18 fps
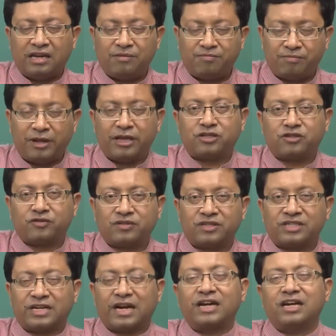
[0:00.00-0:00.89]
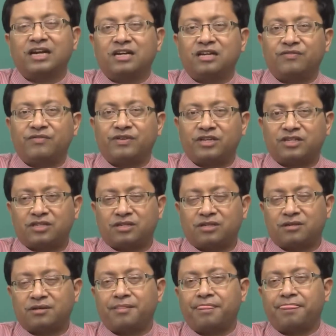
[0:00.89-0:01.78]
place of the standard
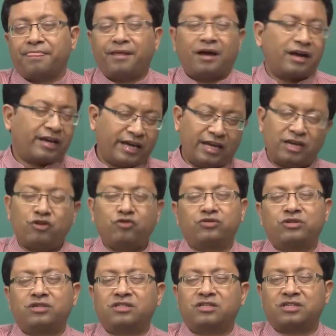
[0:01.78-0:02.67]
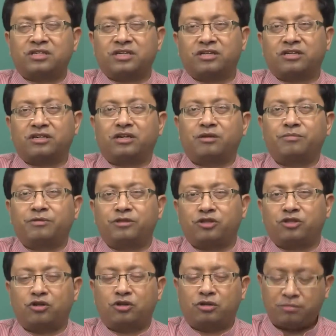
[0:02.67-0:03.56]
deviation, again using the central limit
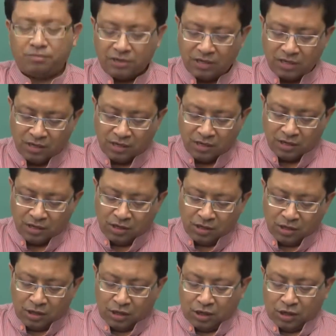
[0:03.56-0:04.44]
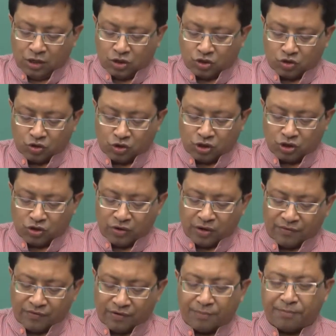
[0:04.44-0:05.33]
theorem. So, you
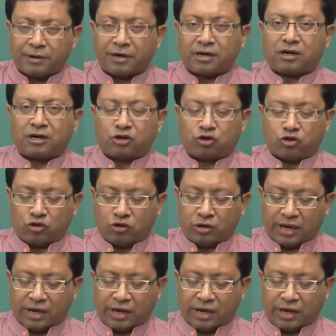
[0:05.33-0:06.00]
have upper control